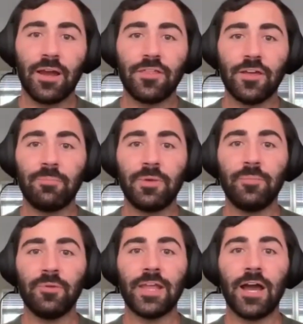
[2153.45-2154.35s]
I think
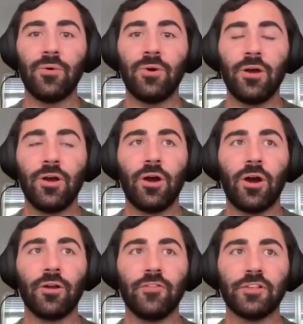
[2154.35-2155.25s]
people now
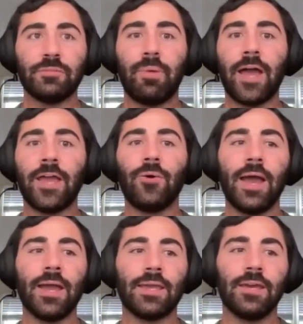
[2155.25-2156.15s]
are in this
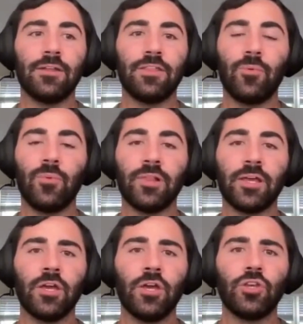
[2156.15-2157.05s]
biohacking thing where
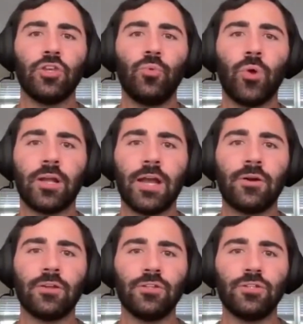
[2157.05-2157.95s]
like you work
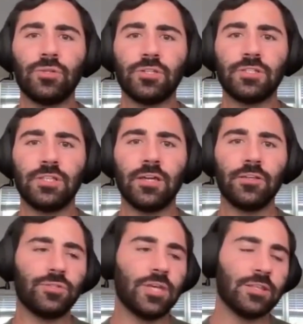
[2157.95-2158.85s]
out and you do this thing
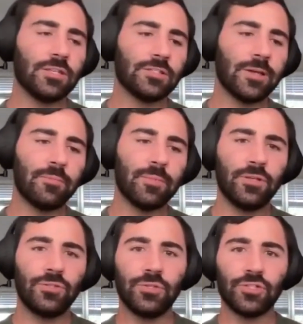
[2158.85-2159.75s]
and you take this supplement,
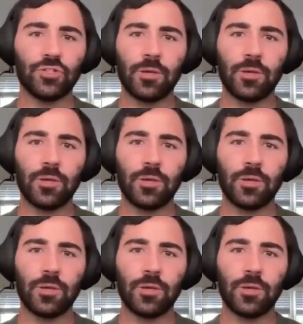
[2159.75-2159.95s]
you do this